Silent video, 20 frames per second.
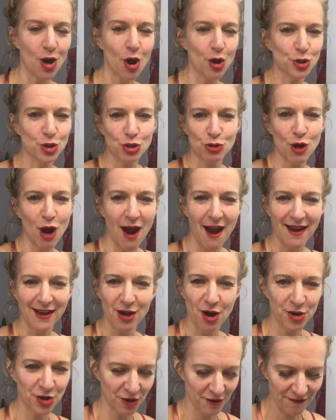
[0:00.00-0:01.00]
not drying
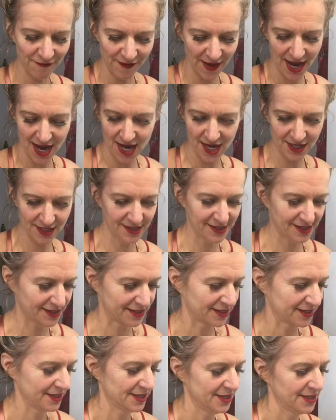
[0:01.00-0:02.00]
on your
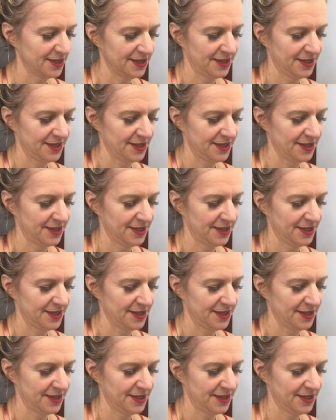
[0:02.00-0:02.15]
face.